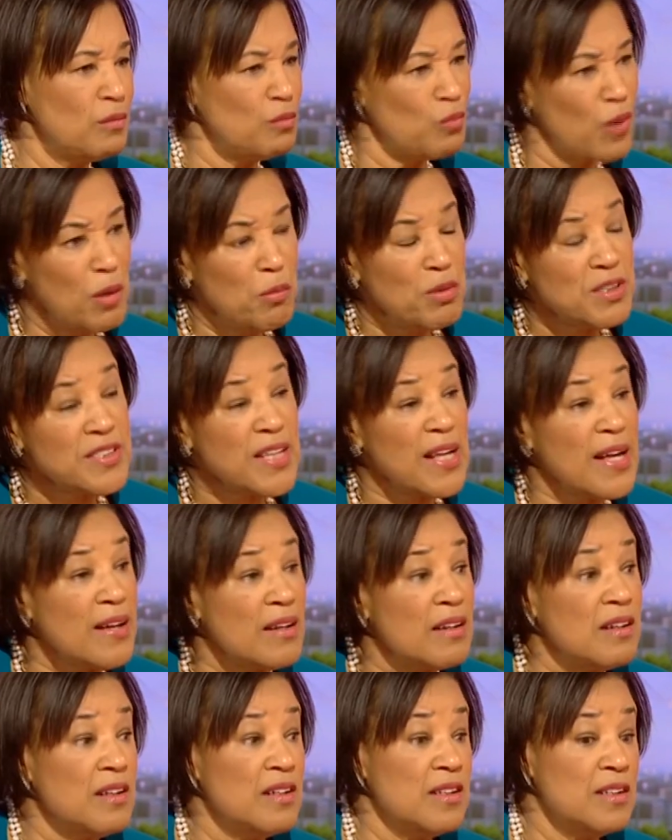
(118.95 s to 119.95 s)
Why was that?
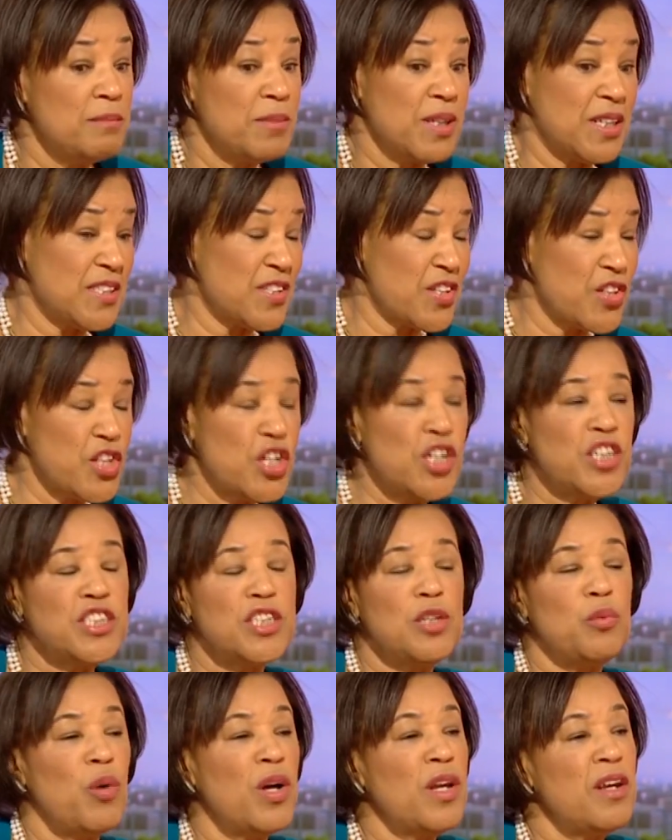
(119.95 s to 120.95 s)
Because
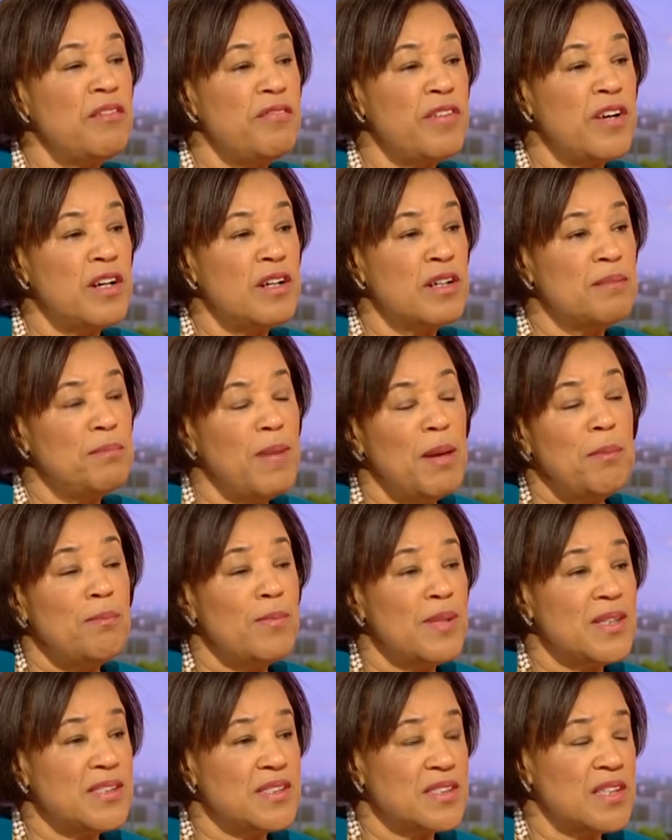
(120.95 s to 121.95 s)
31 of our
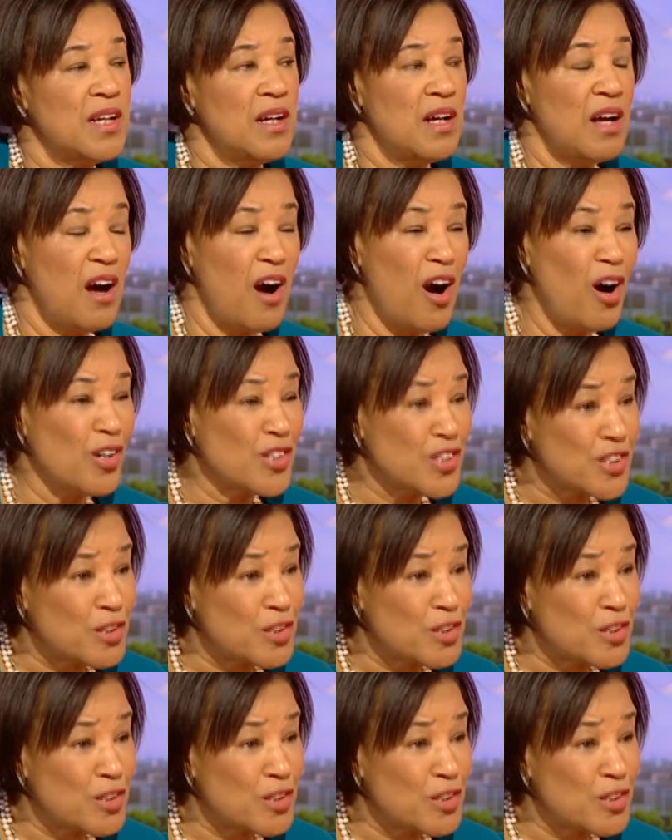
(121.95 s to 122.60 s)
members are